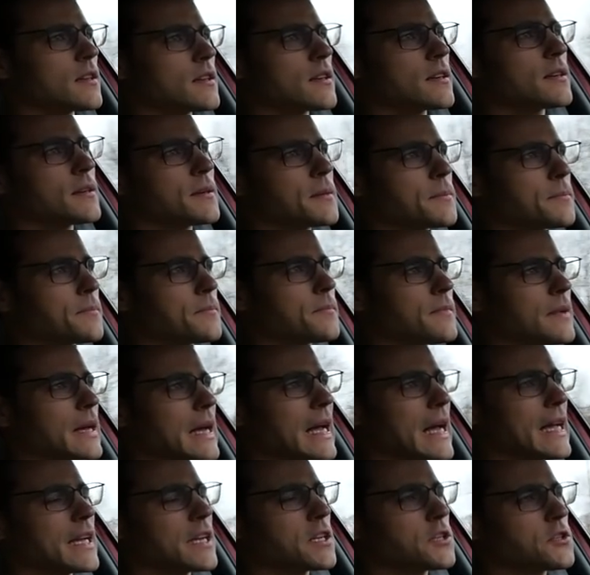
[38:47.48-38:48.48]
Um,
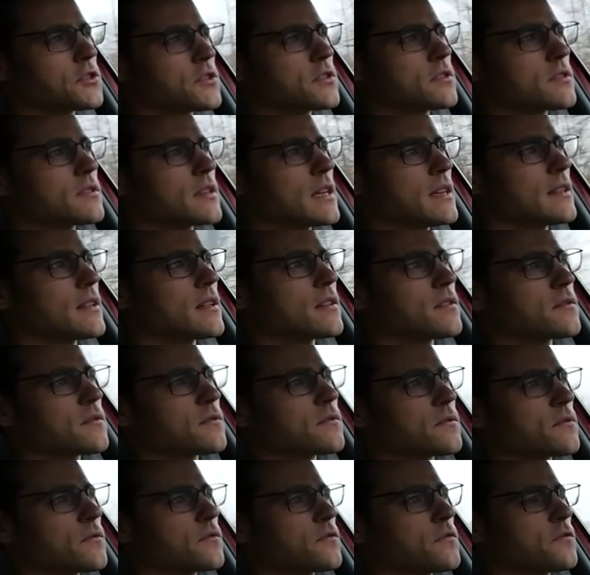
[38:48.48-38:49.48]
I can just say that
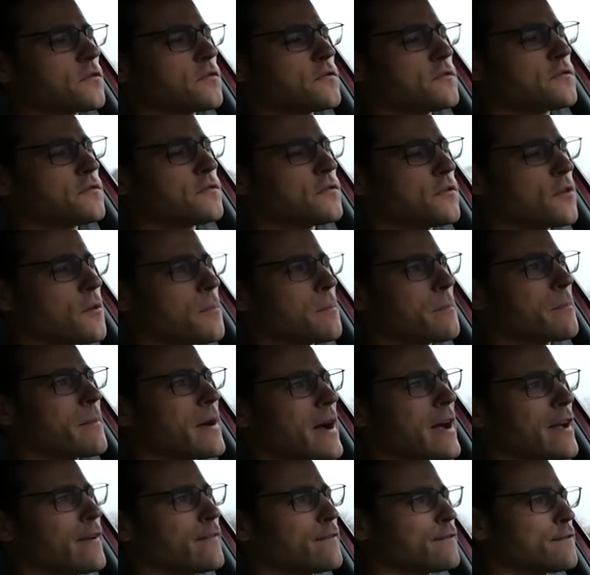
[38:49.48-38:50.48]
for
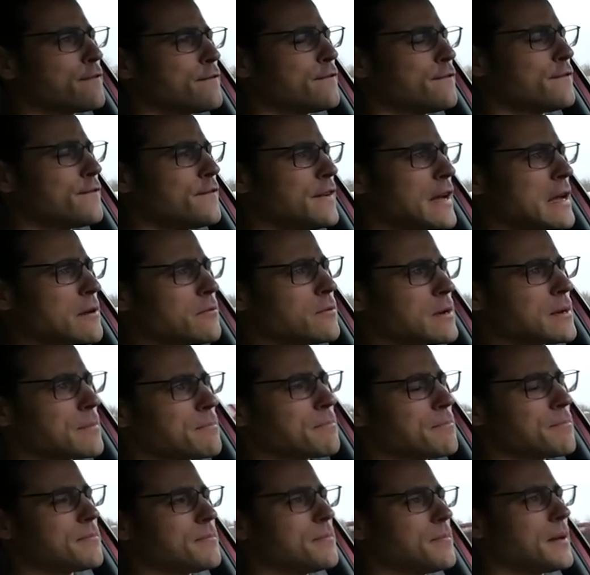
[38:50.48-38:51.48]
my very
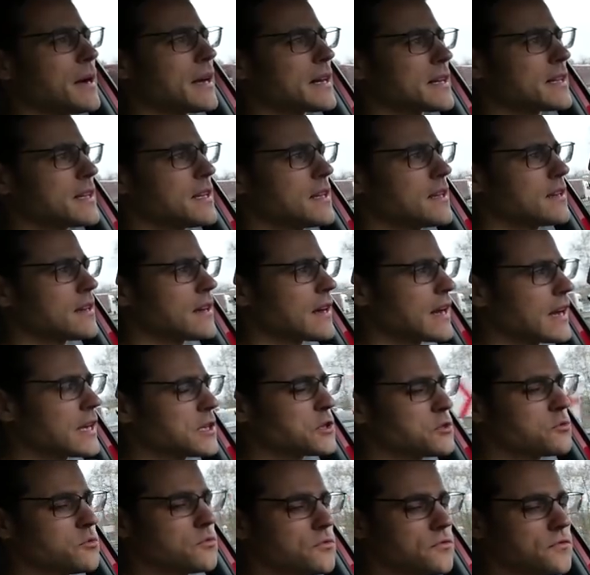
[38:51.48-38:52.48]
body, I
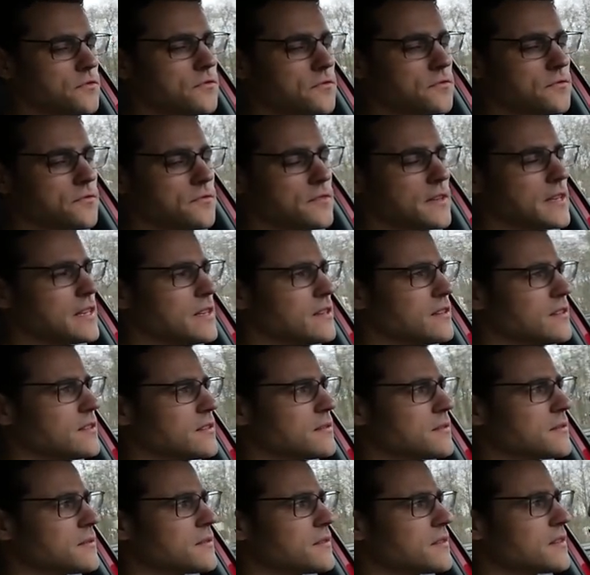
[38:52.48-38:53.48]
do
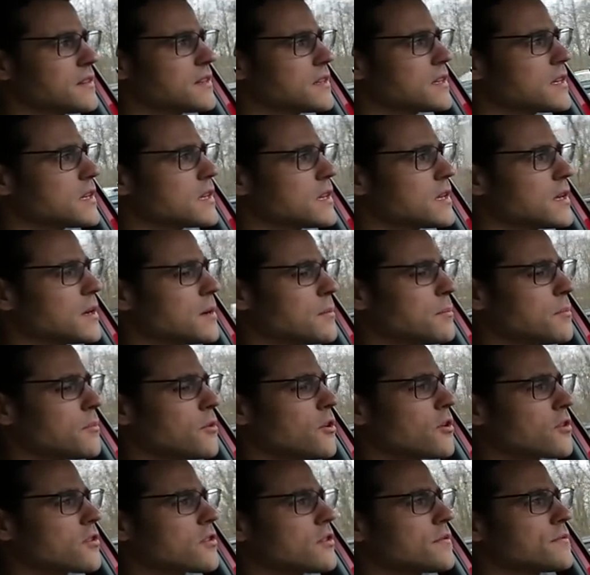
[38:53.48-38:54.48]
feel
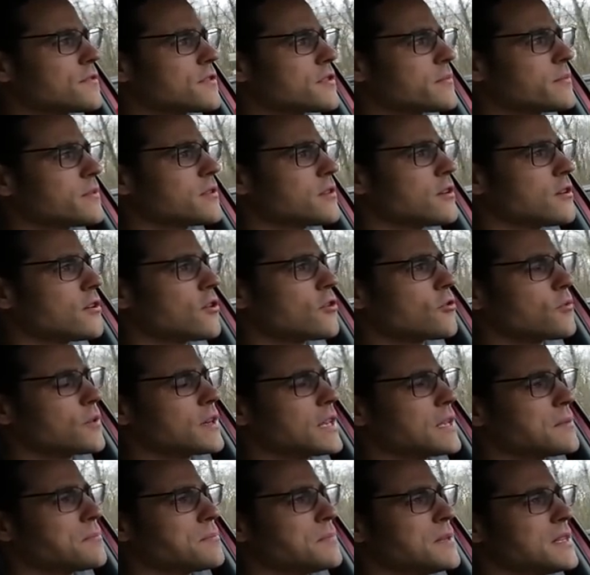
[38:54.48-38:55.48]
more comfortable
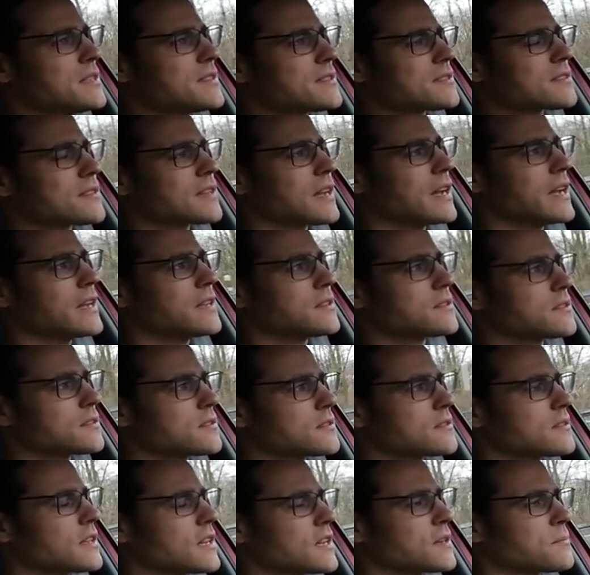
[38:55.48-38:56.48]
already in mid-size
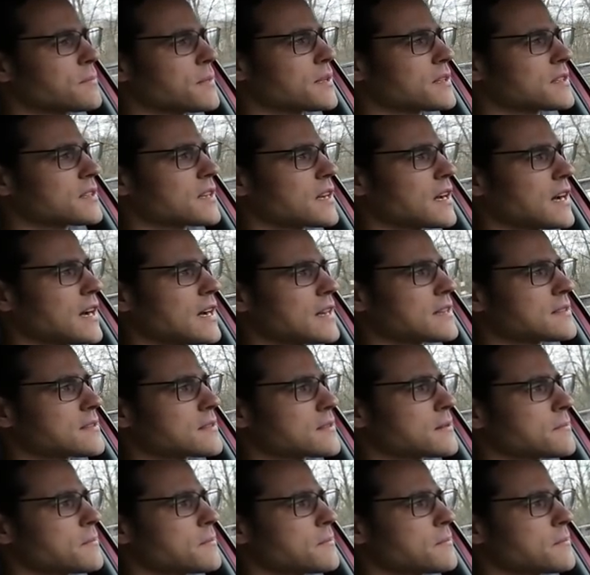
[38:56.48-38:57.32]
segment cars.